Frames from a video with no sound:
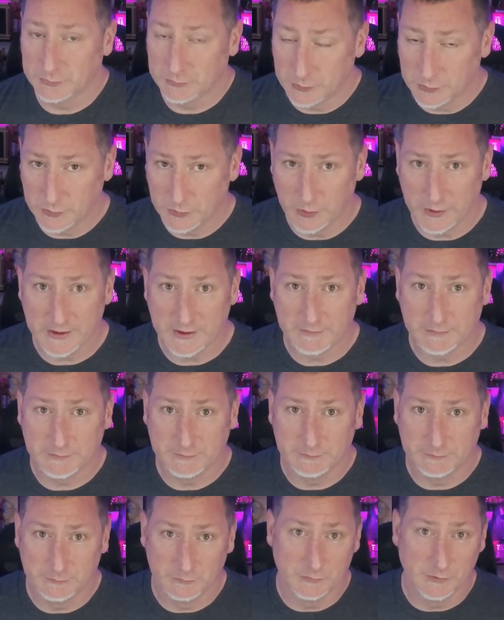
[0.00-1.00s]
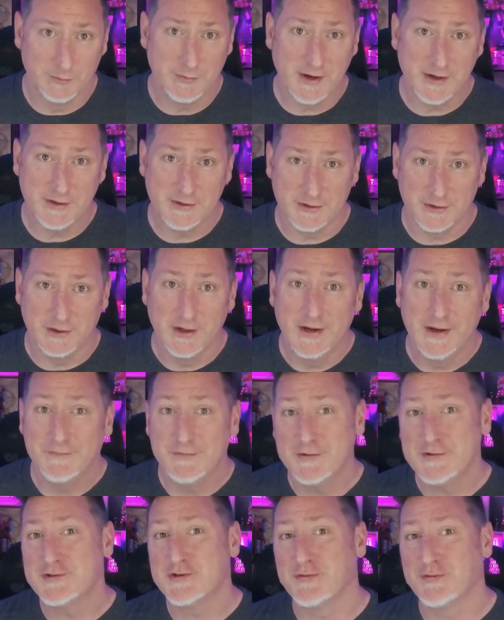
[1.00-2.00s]
quick reminder,
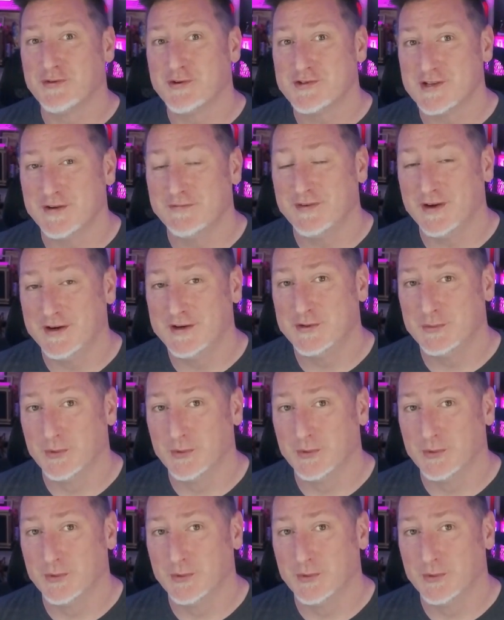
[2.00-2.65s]
this is your first time finding